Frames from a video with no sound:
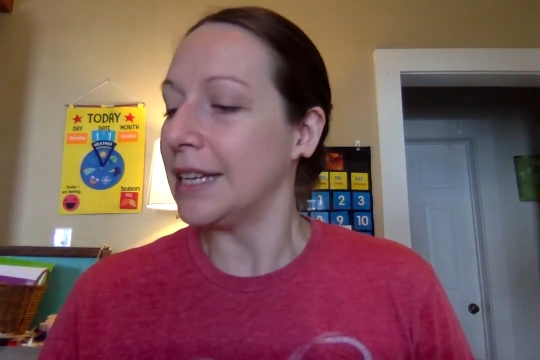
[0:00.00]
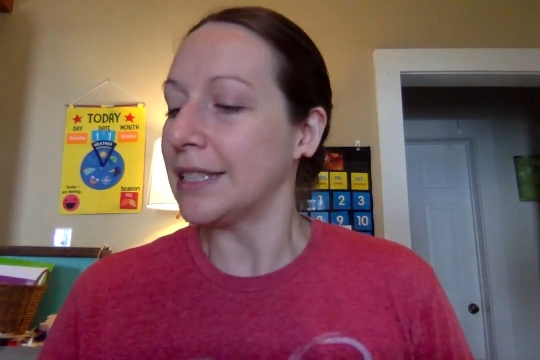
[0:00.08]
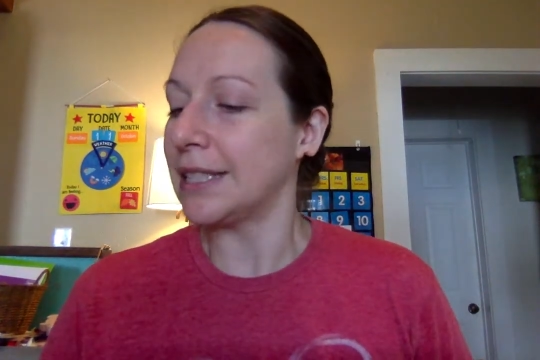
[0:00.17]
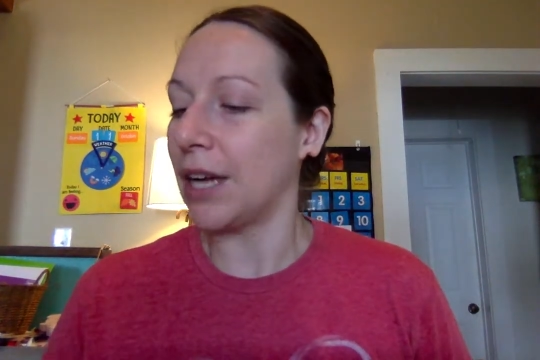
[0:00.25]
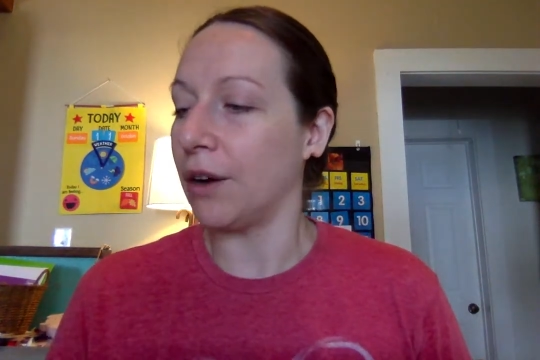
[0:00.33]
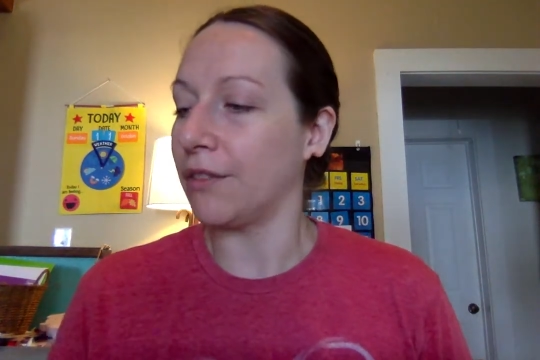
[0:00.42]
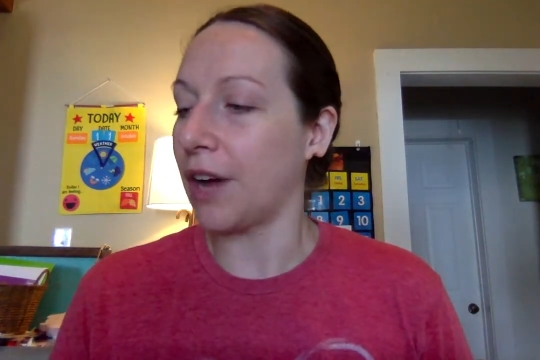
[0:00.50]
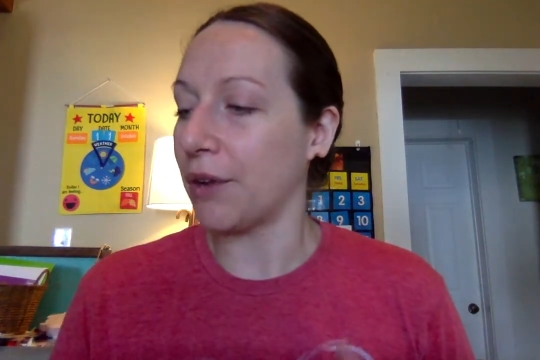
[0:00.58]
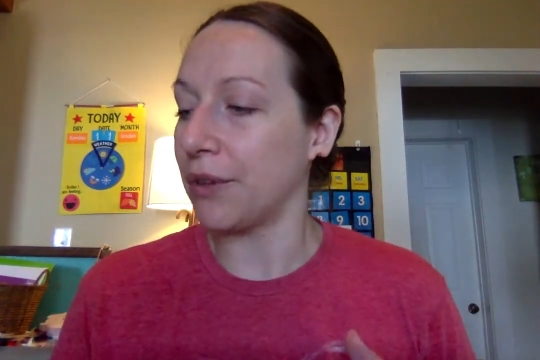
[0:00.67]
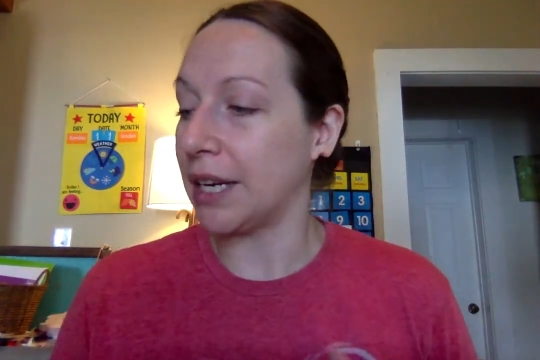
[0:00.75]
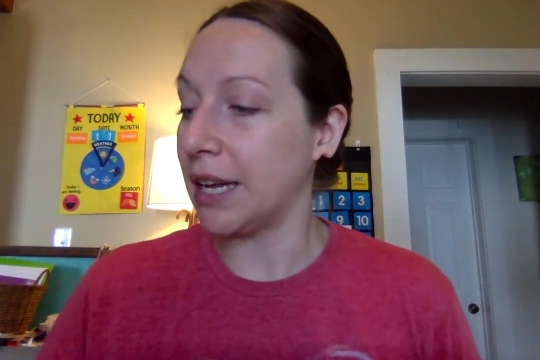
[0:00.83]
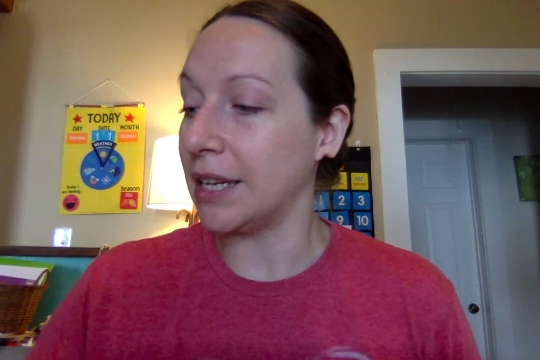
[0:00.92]
So I've got
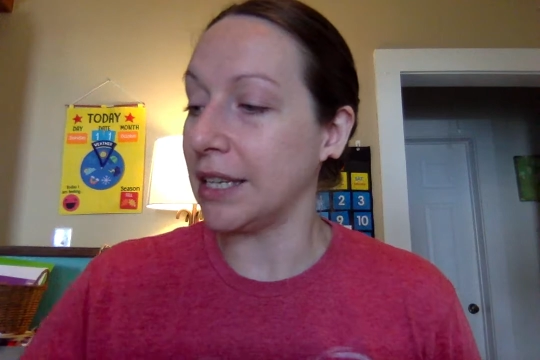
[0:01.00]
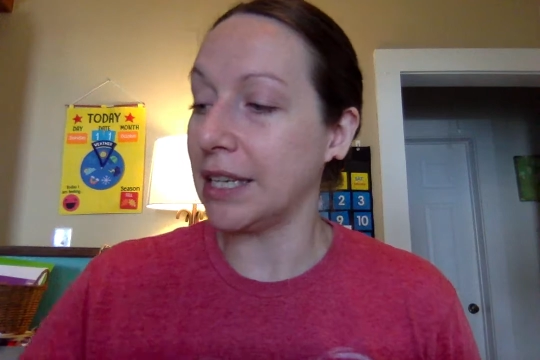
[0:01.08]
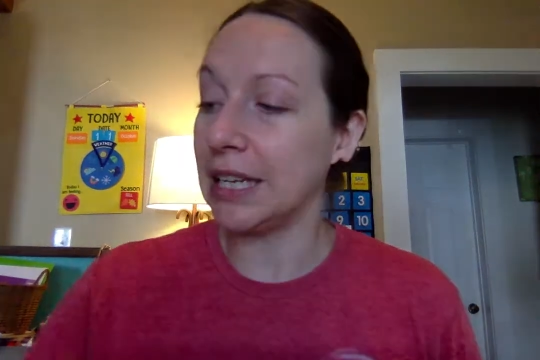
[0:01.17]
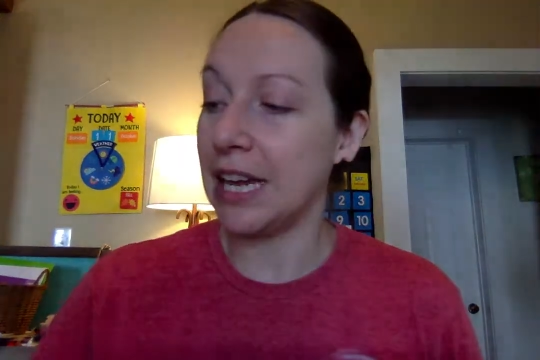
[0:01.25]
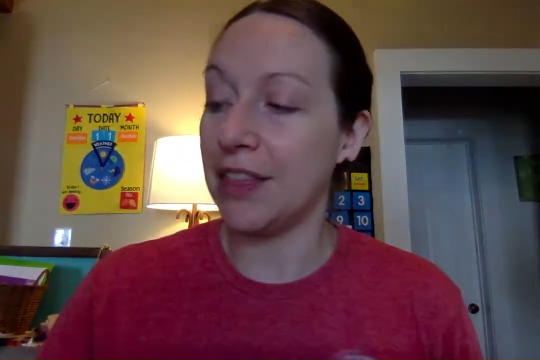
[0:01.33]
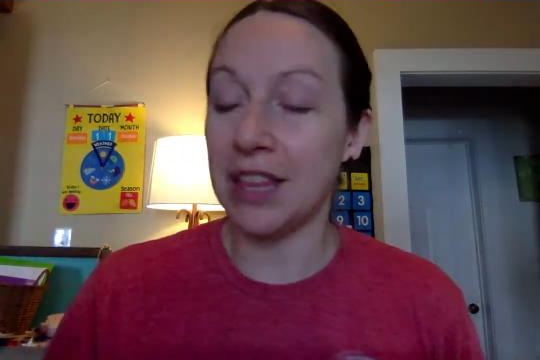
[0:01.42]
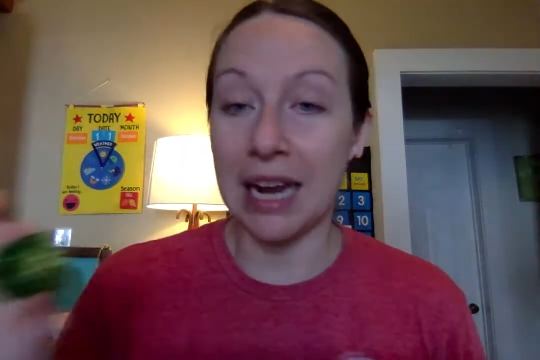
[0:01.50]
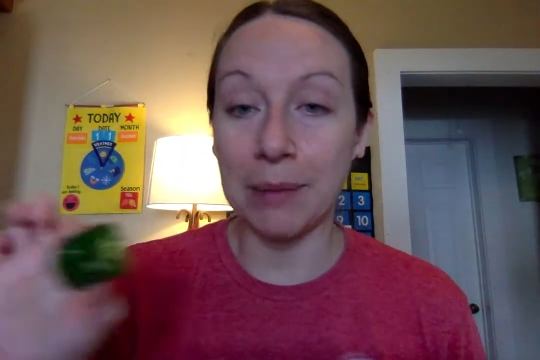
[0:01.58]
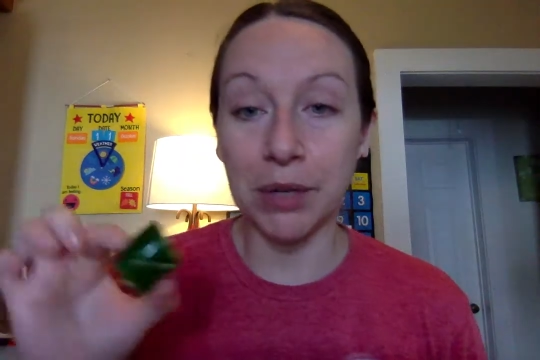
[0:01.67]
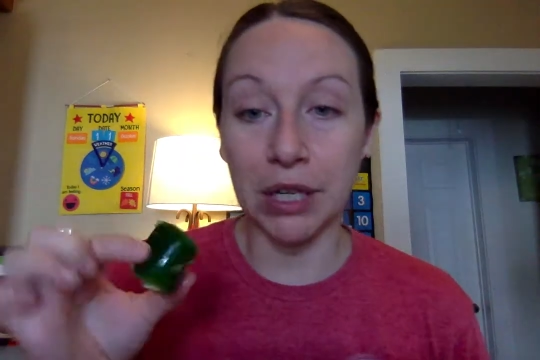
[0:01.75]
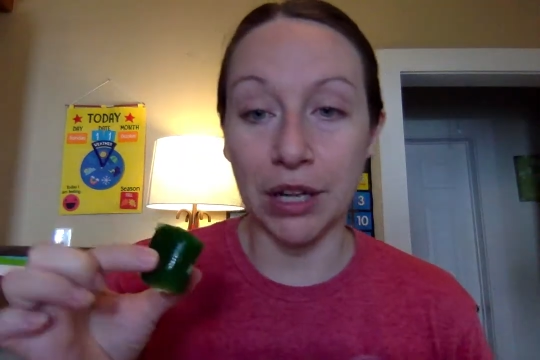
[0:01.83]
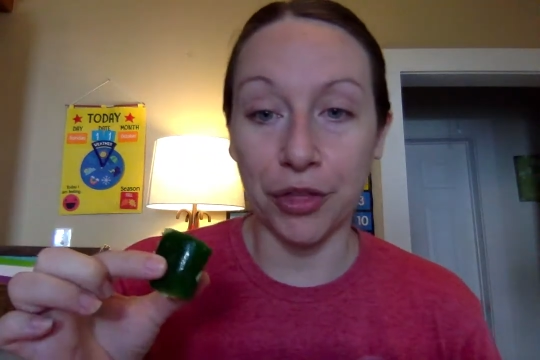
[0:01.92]
red onion, and then
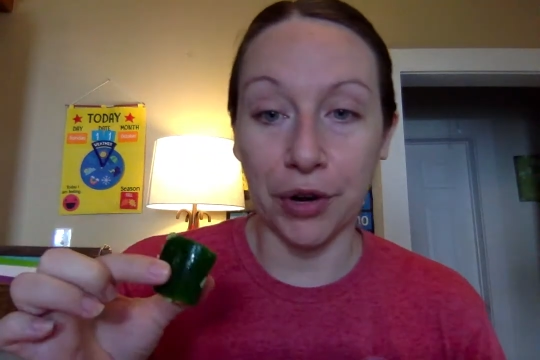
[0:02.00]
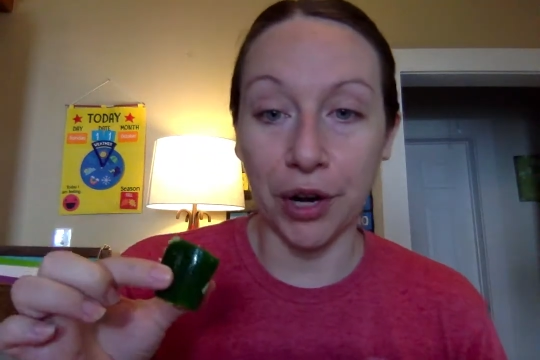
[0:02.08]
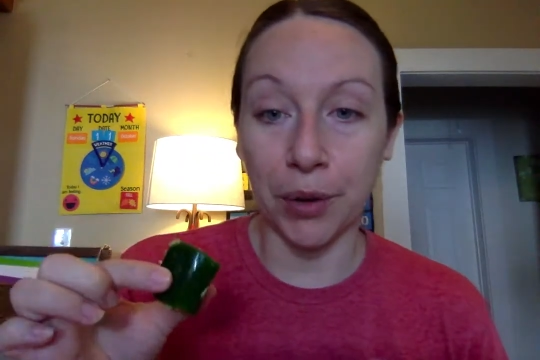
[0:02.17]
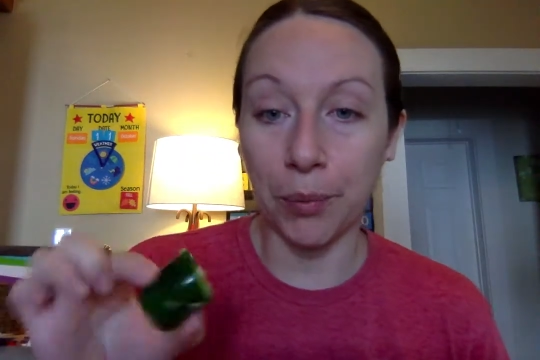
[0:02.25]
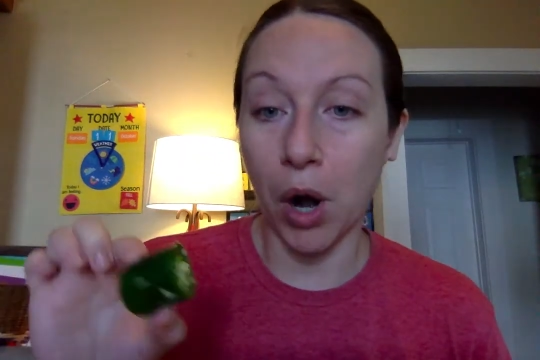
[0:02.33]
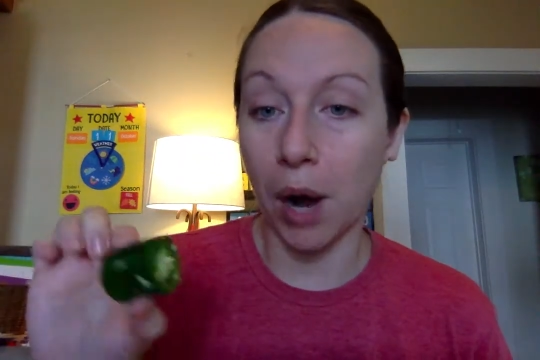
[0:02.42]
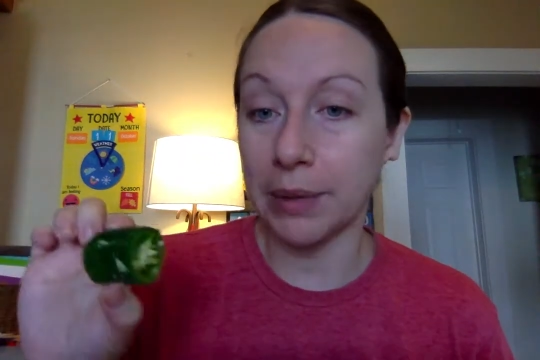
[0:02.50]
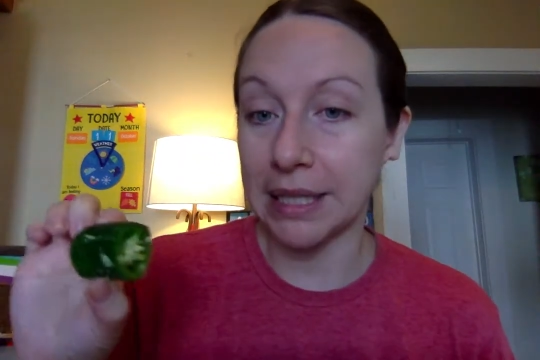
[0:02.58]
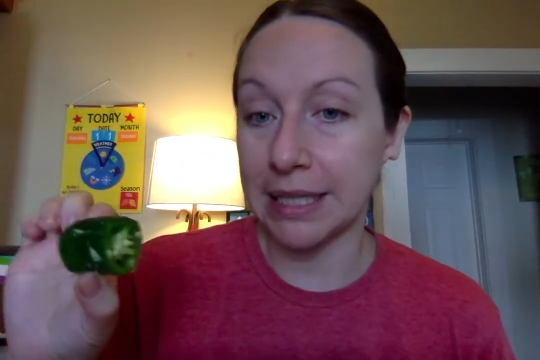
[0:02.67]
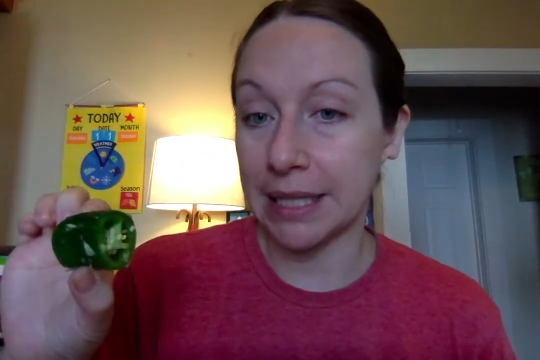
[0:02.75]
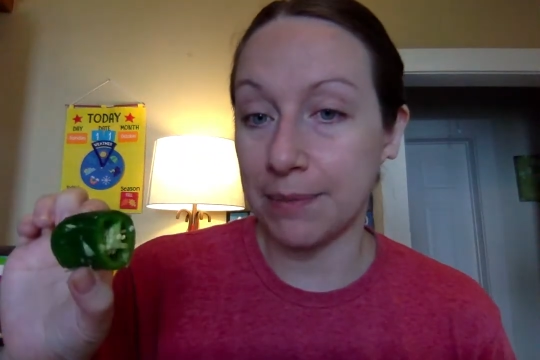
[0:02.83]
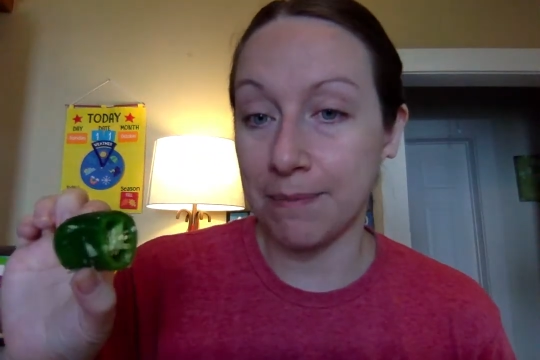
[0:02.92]
I'm going to throw probably
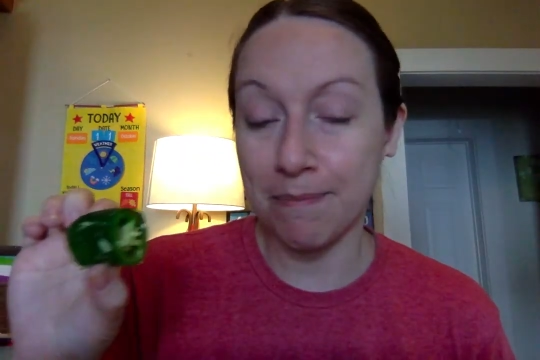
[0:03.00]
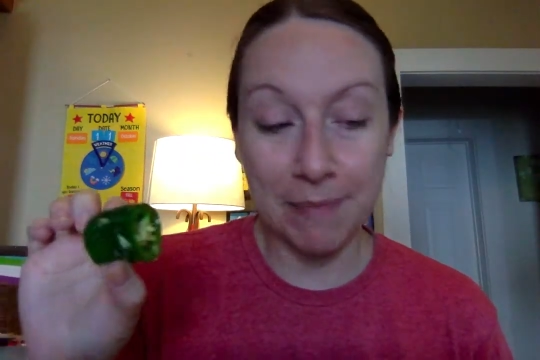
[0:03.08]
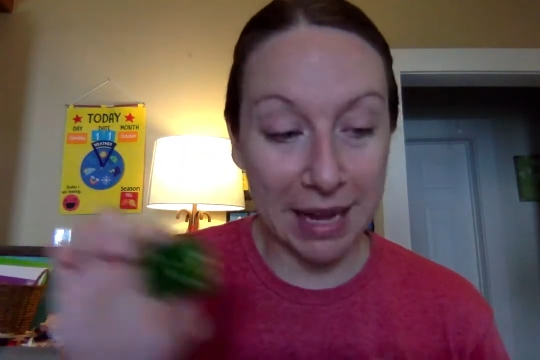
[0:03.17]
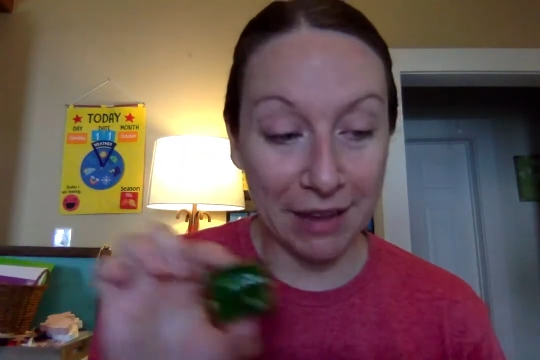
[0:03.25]
some,